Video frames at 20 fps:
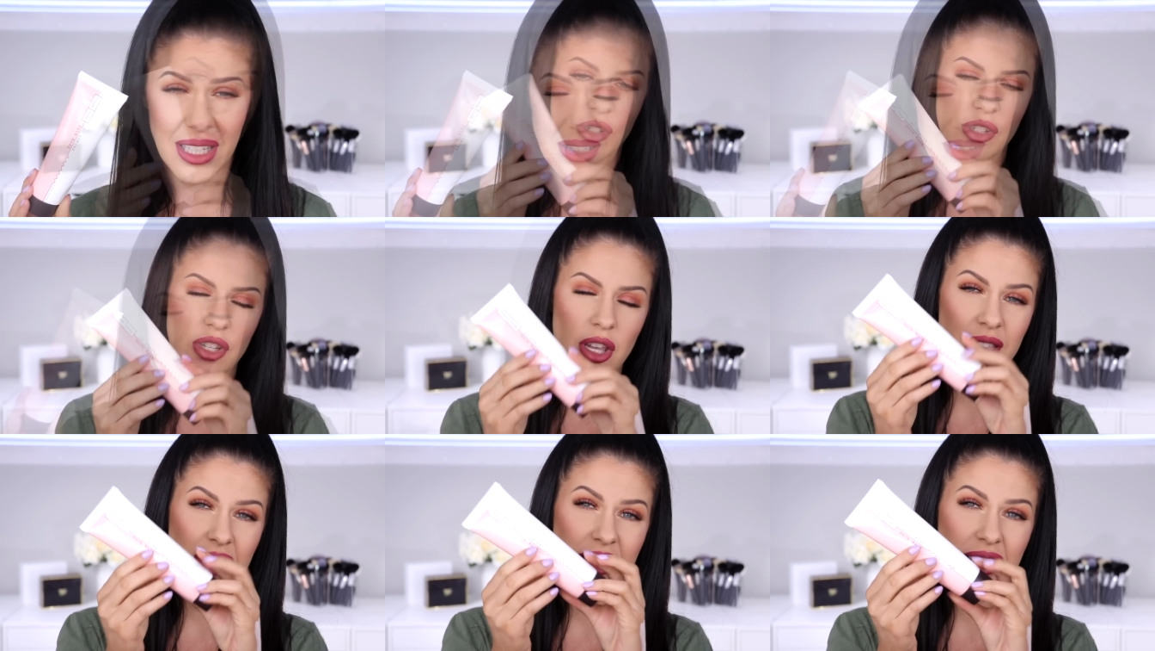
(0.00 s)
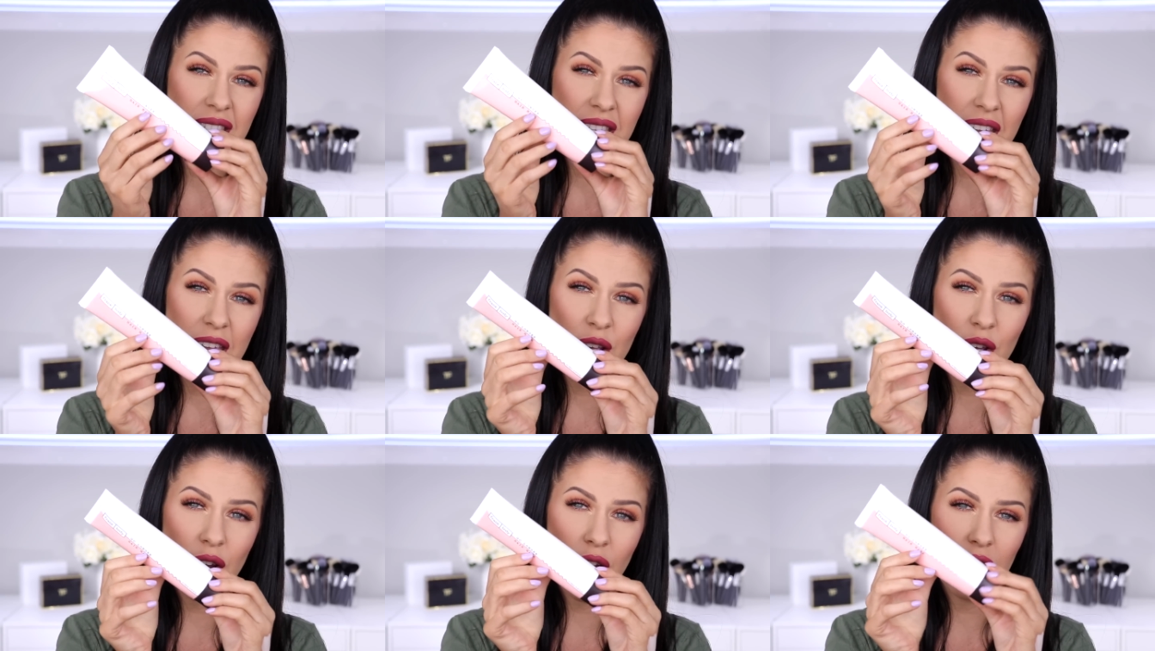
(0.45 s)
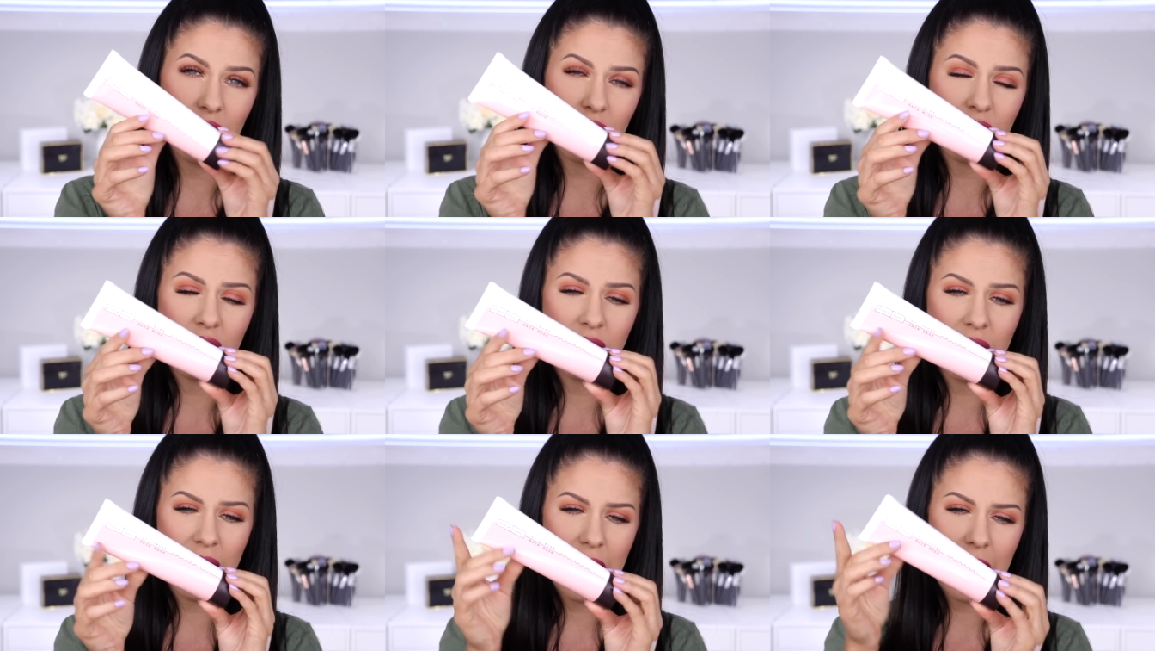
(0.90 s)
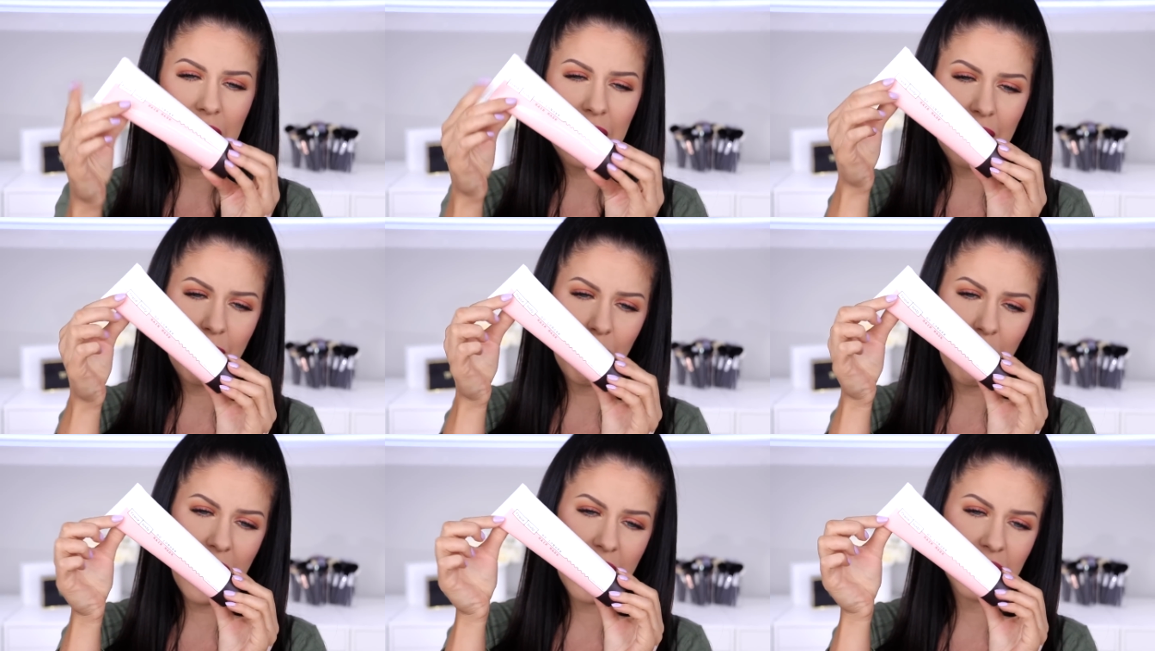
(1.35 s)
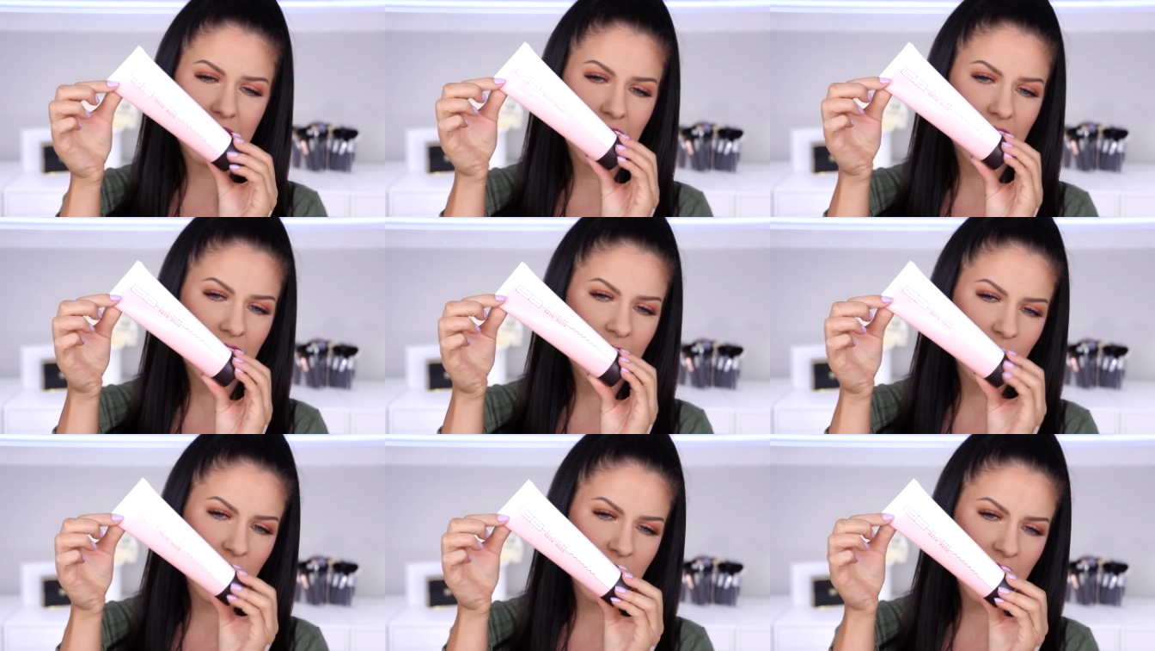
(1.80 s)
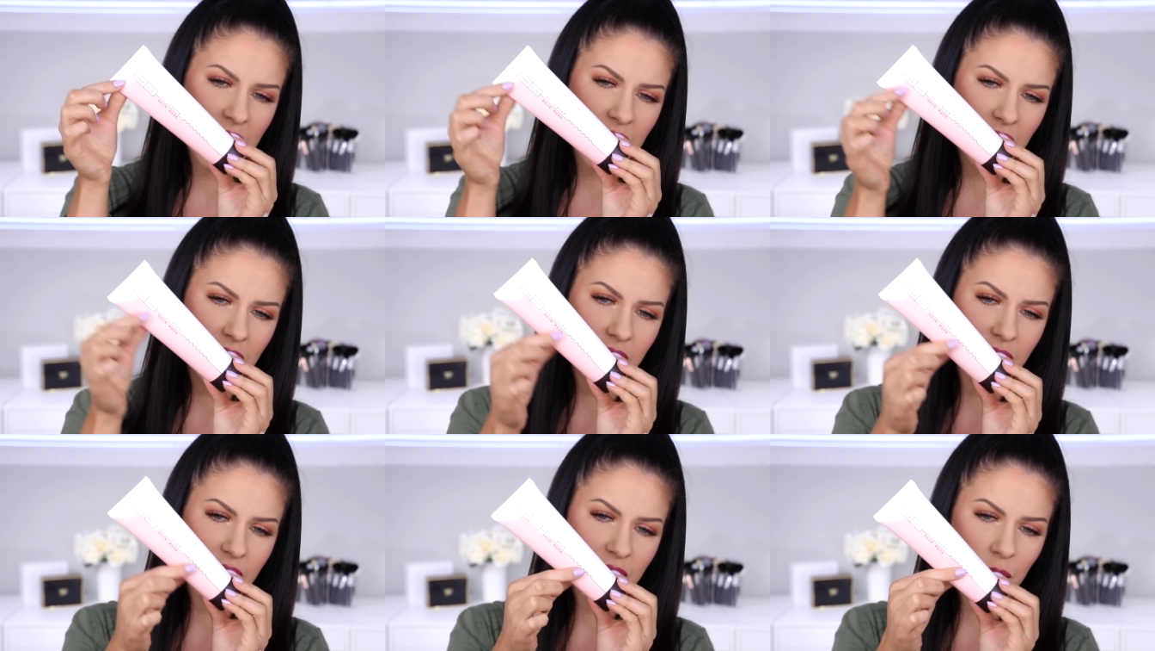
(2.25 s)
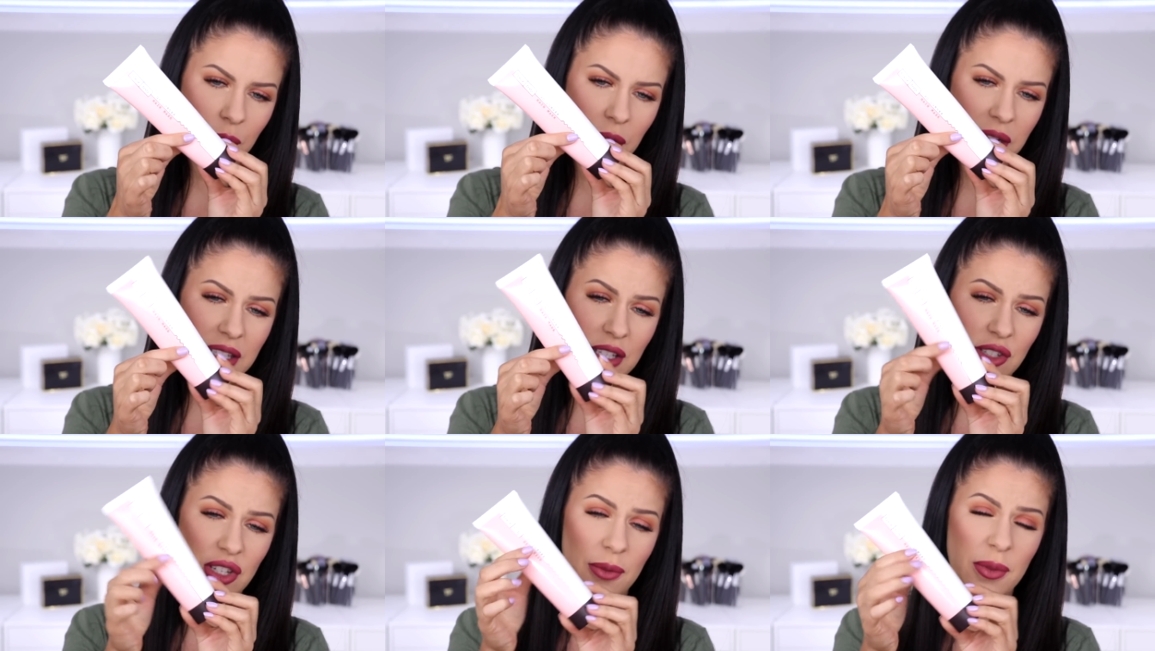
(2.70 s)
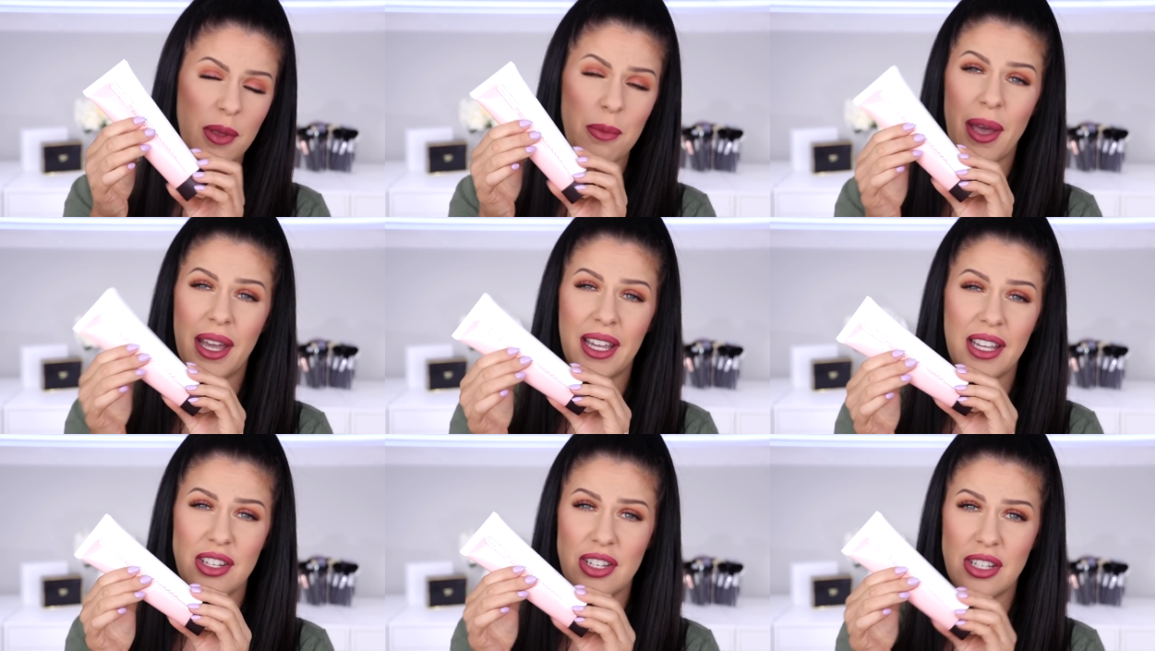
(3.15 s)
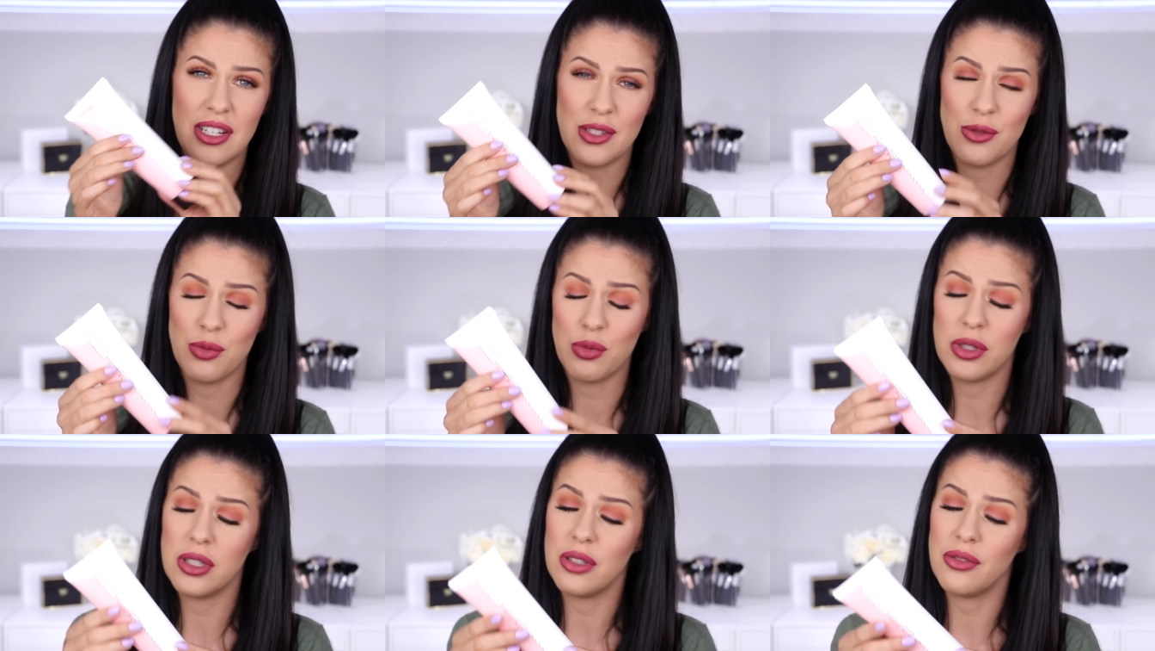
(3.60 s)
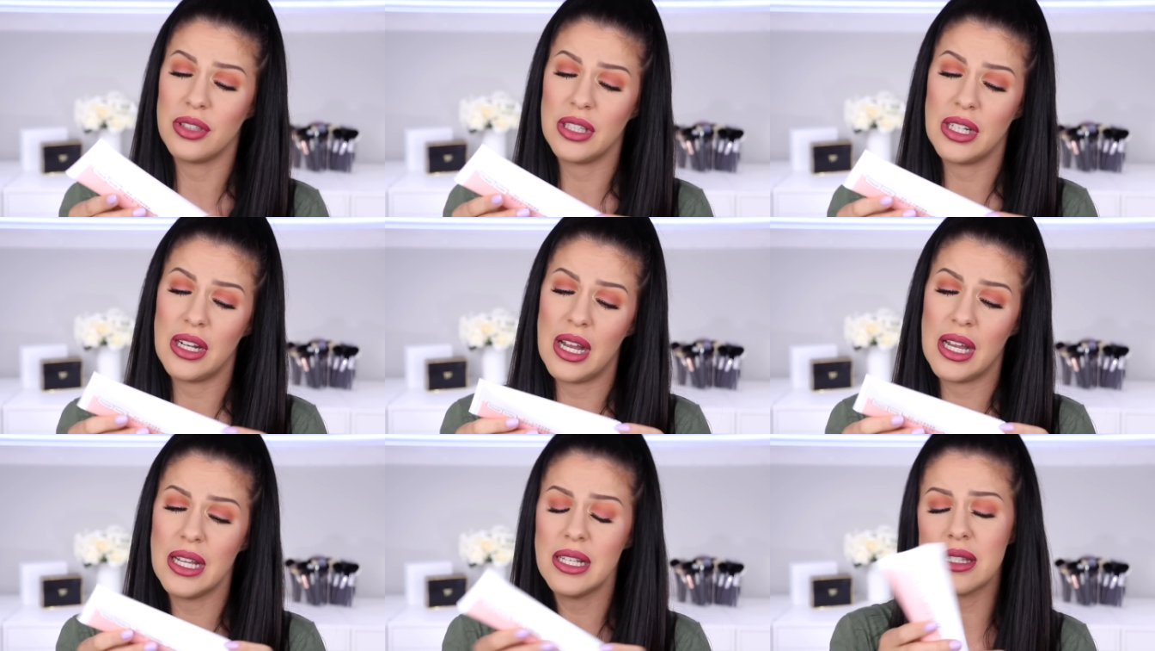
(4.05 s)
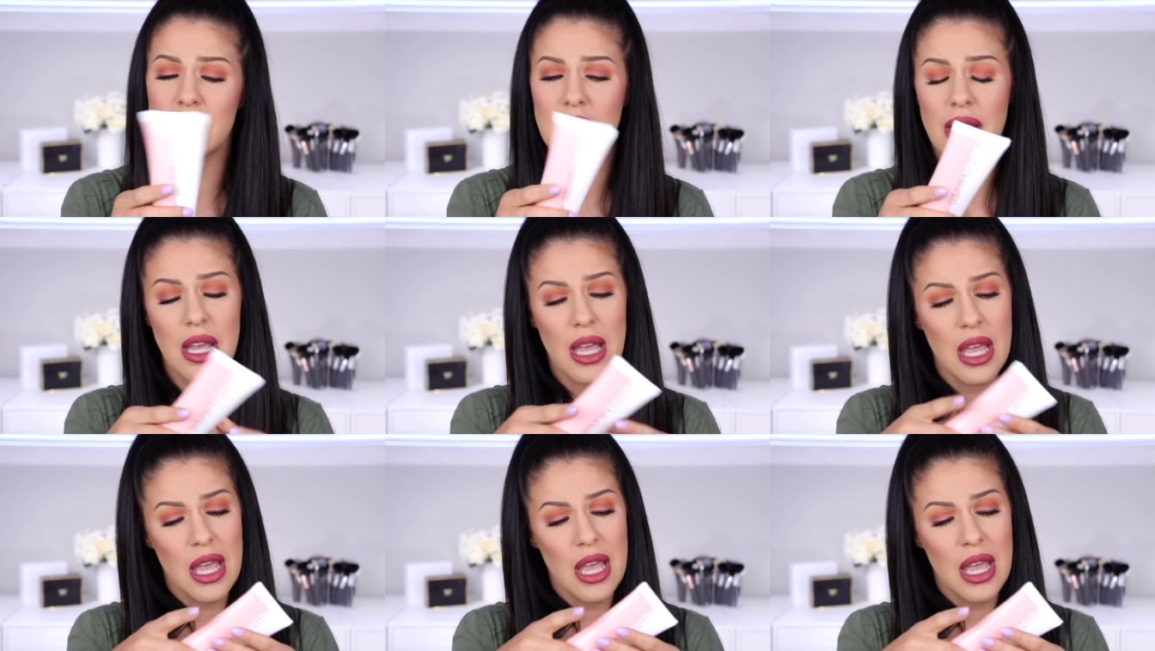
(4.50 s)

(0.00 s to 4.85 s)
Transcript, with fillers: So this is their Go Longer Hair Mask. It comes in like a little squeezy tube. The packaging is really, really nice.